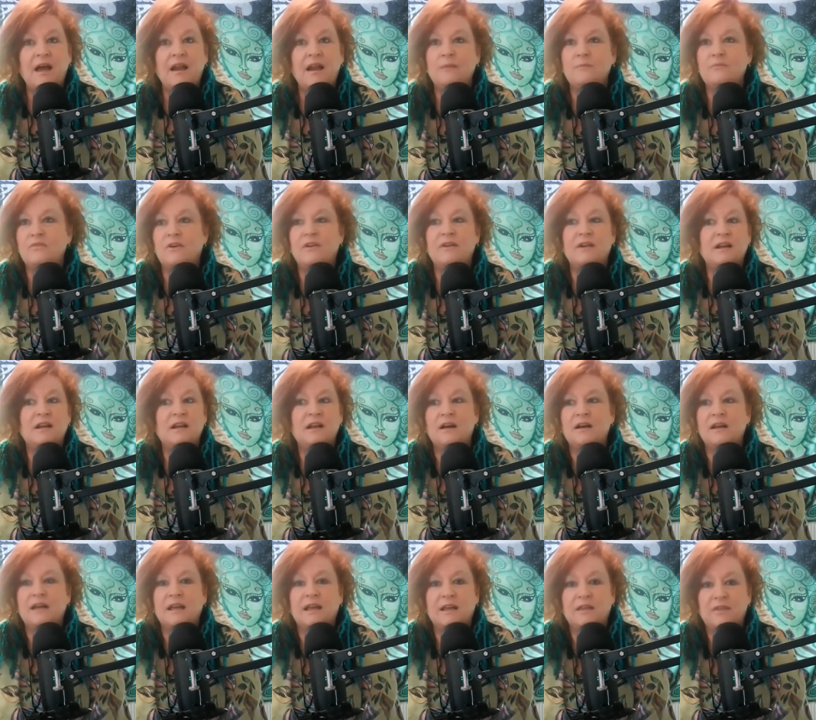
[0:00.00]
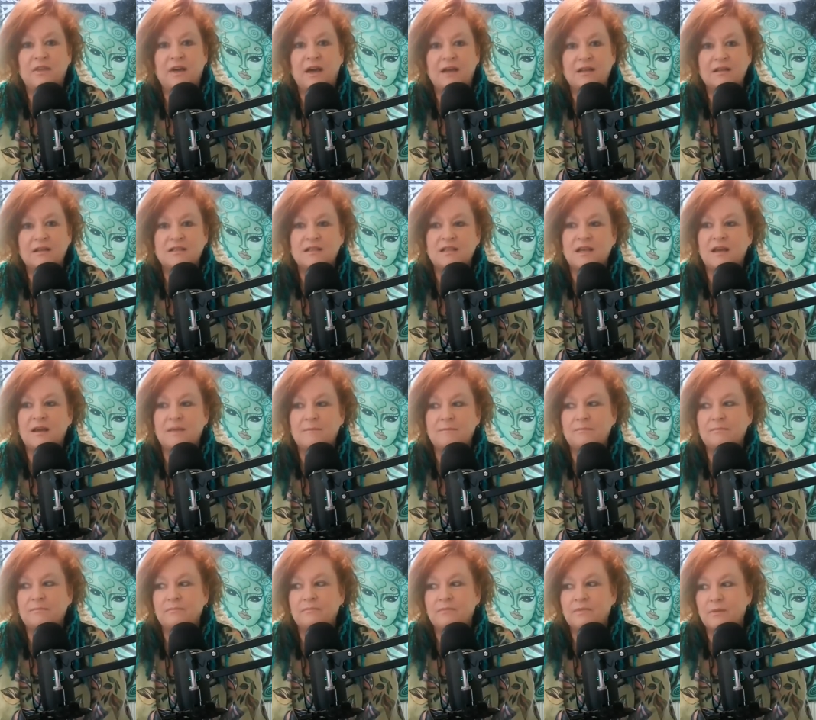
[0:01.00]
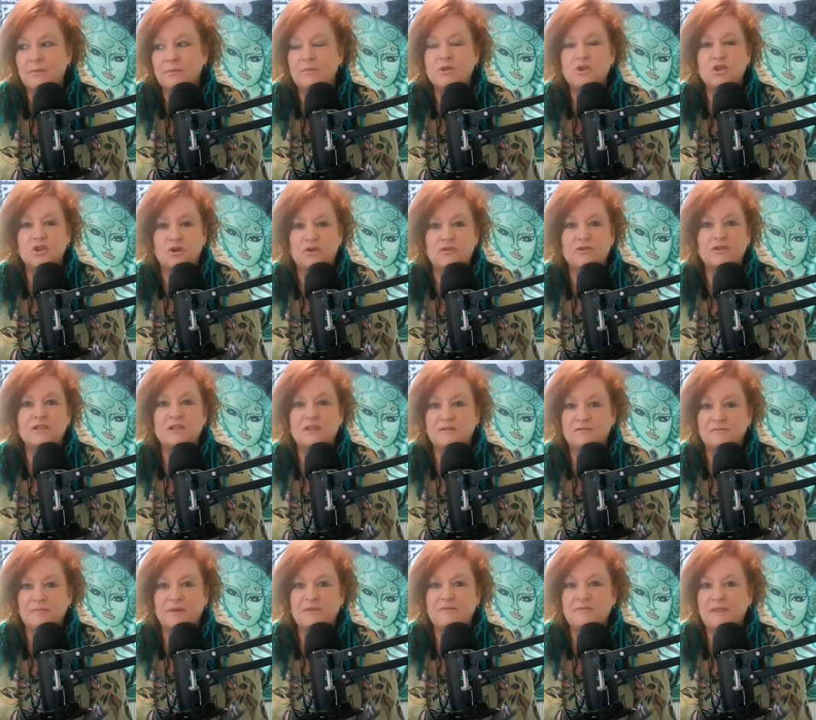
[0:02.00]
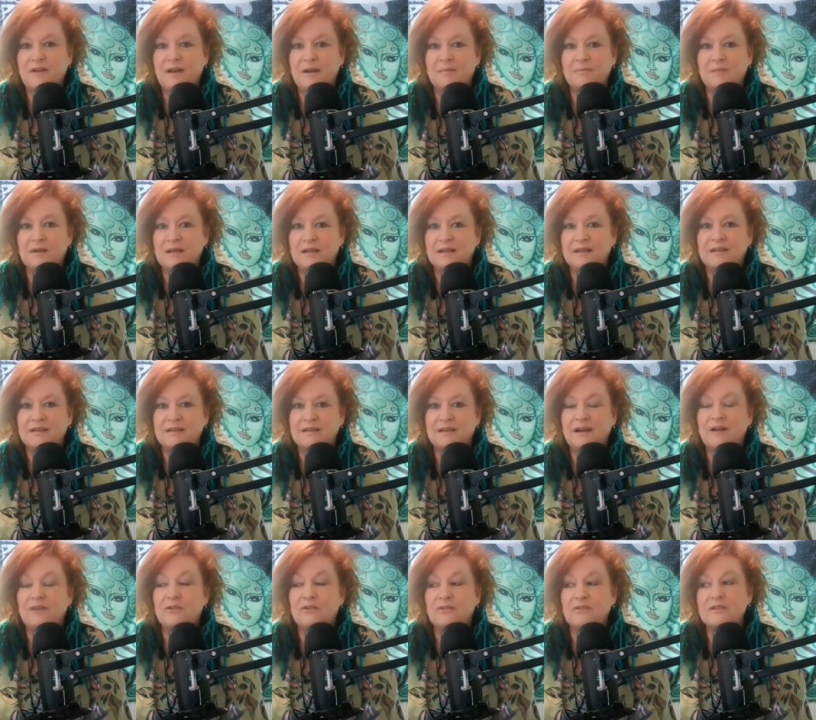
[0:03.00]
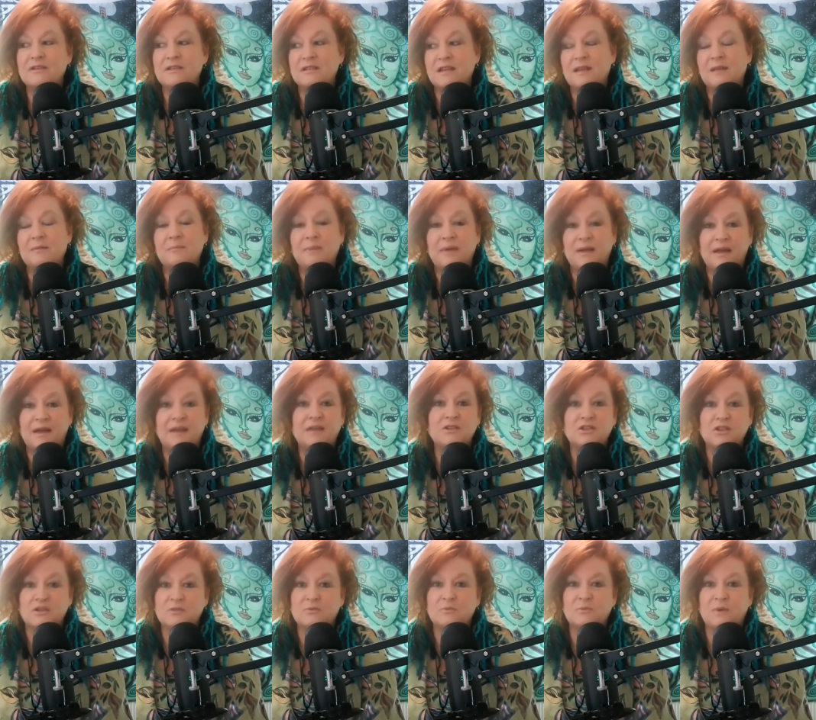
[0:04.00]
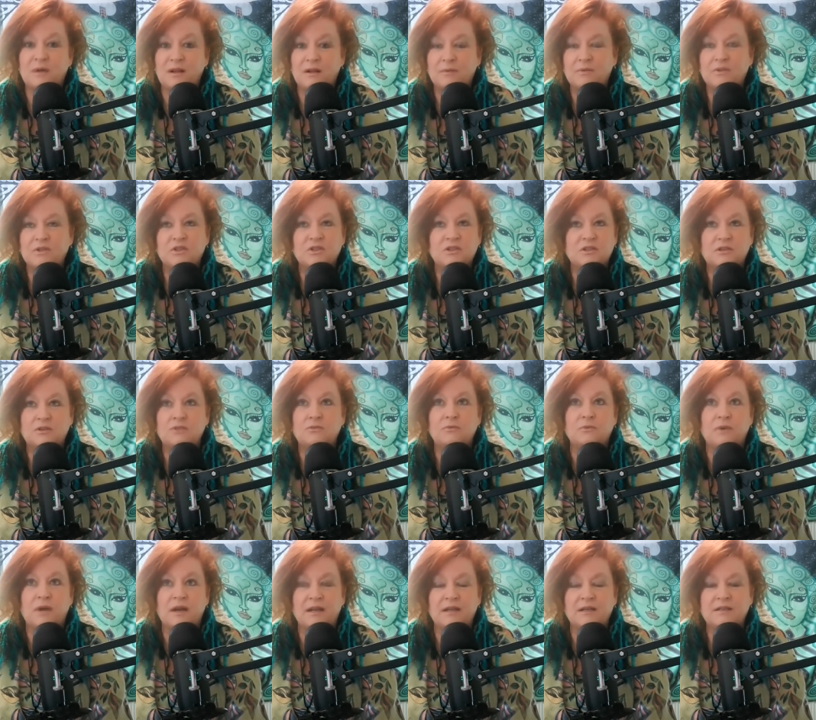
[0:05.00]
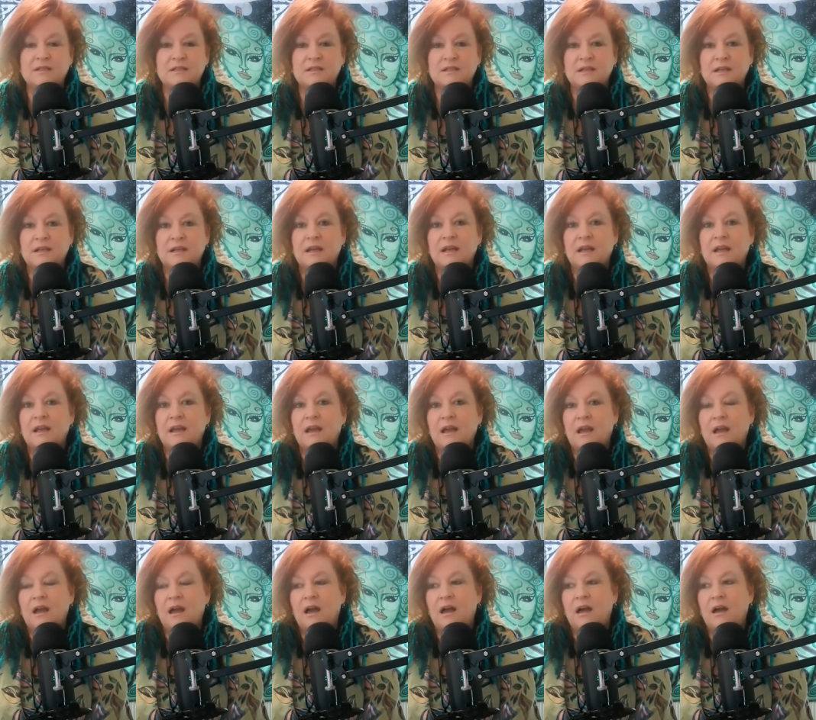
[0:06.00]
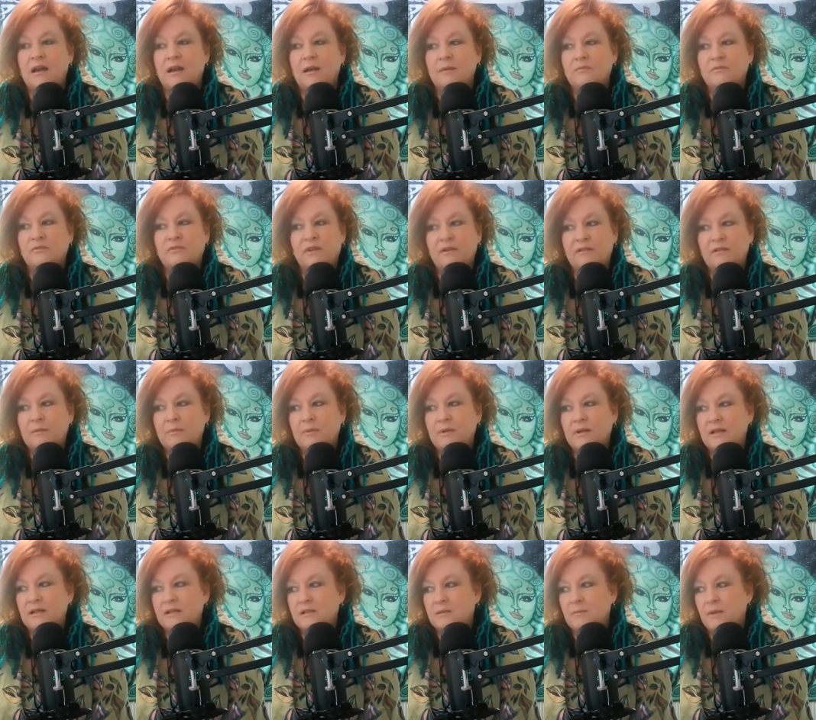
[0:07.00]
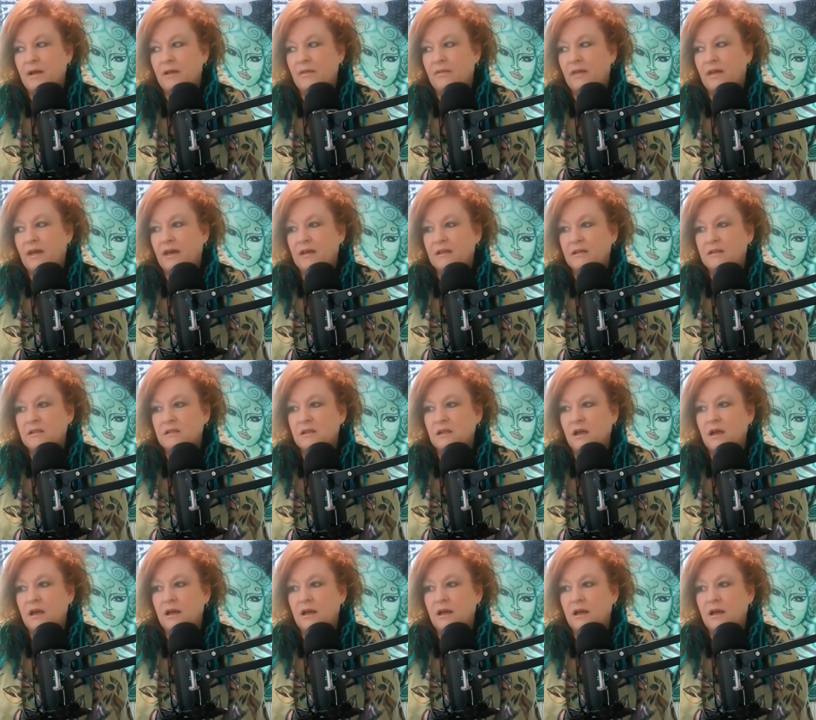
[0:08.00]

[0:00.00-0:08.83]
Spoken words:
And I'm very lucky that the majority of my family are on the same page as well, which is great. And I'm very pleased about that.